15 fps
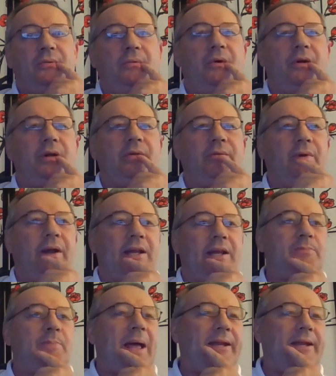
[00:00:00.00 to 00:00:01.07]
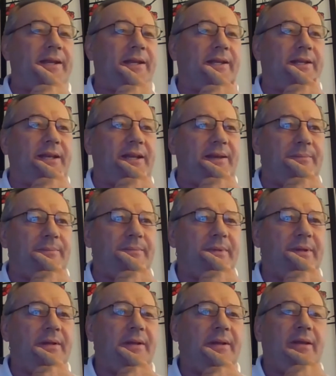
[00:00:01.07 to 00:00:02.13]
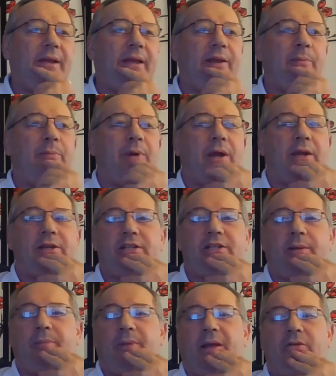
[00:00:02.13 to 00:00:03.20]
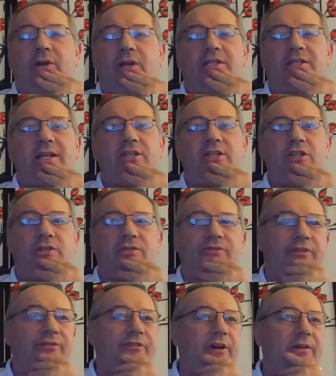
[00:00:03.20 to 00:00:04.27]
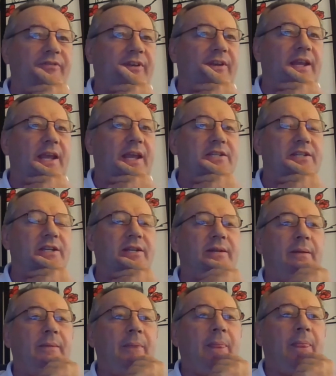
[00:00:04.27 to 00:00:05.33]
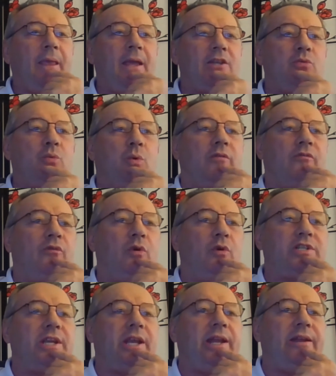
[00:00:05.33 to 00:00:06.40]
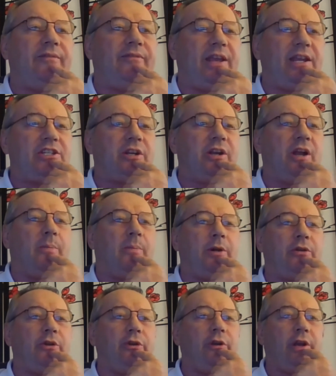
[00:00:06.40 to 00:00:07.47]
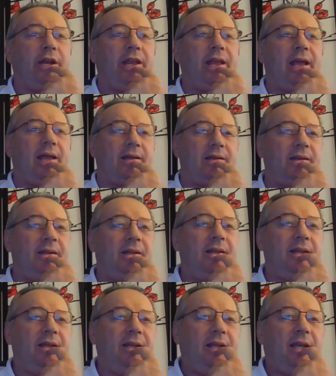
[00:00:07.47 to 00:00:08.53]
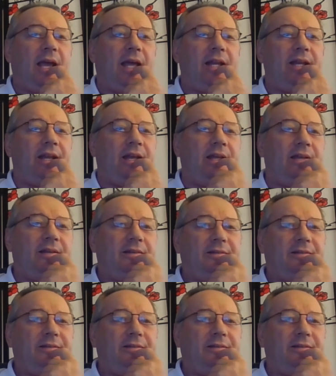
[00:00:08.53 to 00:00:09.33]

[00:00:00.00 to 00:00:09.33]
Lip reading: we're expanding the team in apprenticeship. And Christine, just for verification, it's Workforce Innovation Opportunity Act. And I